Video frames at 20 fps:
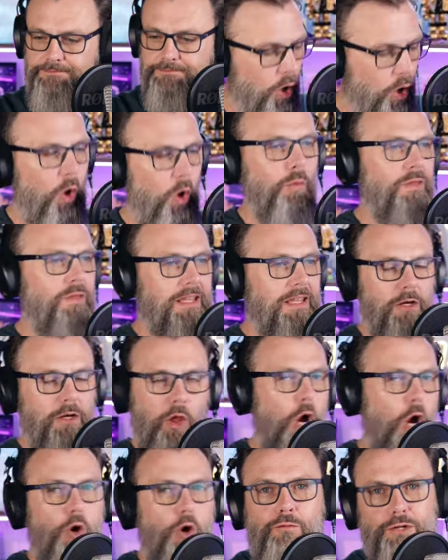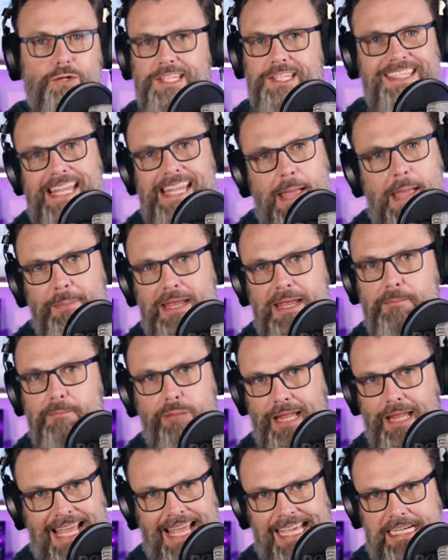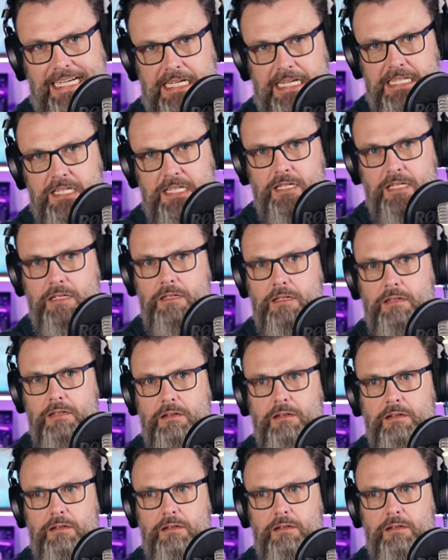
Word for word: and their own little overstepping planet.